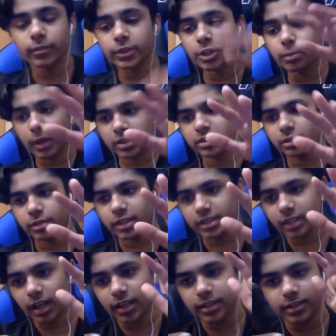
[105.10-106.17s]
You must do this,
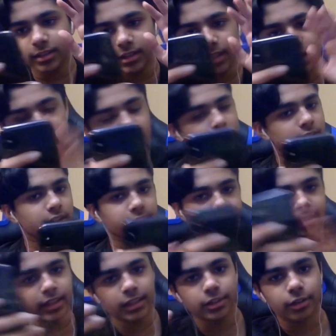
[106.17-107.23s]
guys. This, is like
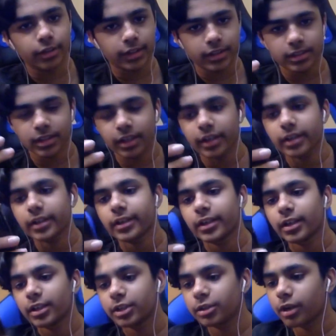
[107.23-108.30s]
it's all necessary.
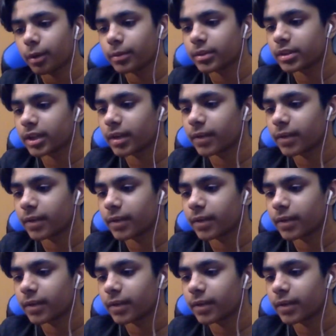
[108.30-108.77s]
You go into there,